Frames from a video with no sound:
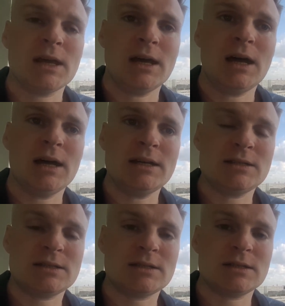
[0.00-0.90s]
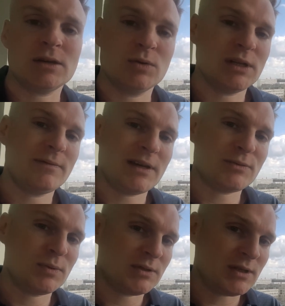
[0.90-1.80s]
uh, is a good
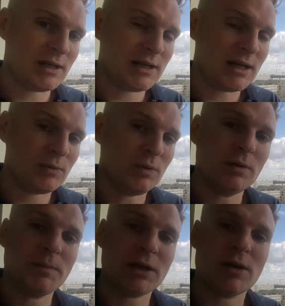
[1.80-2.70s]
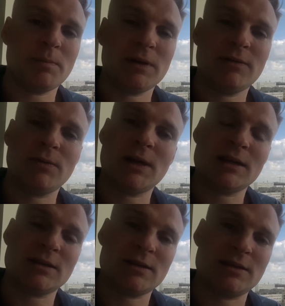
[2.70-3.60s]
investment and I will pick up if we
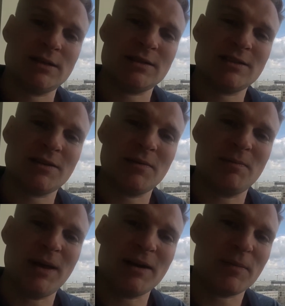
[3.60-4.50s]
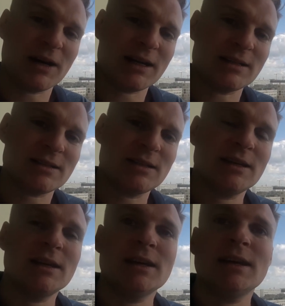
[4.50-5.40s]
get a decent bear market.
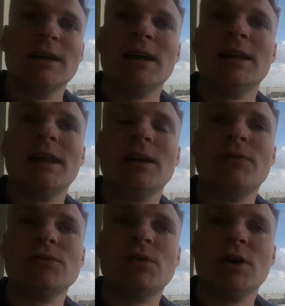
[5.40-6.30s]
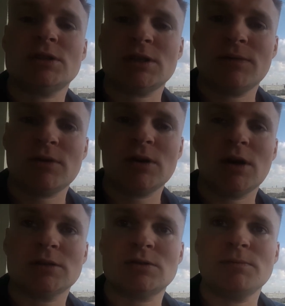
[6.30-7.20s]
And then of course I
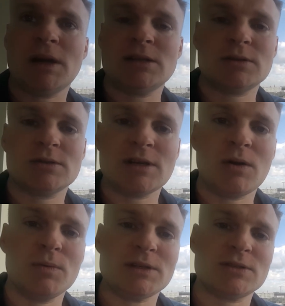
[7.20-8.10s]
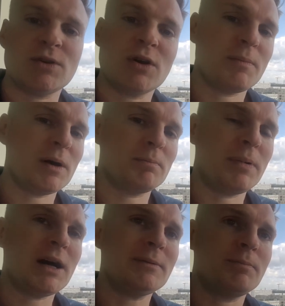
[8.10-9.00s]
forgot to mention because I always talk about
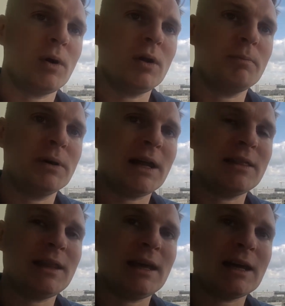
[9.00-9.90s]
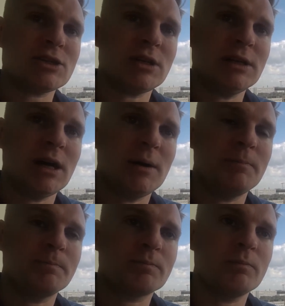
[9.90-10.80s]
Byteball, but I think actually uh,
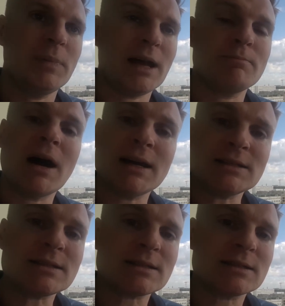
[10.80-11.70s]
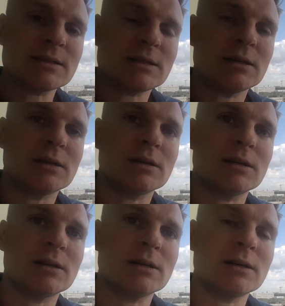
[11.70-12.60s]
blackbytes
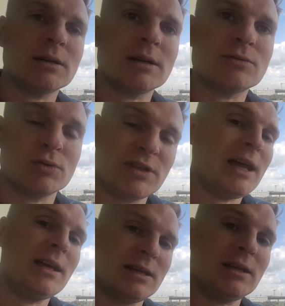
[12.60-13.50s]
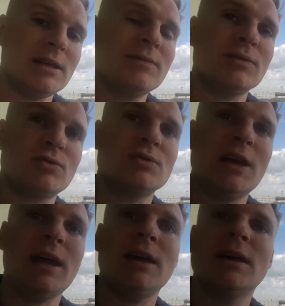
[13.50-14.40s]
uh, today, even
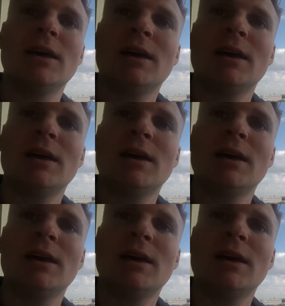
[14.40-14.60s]
today,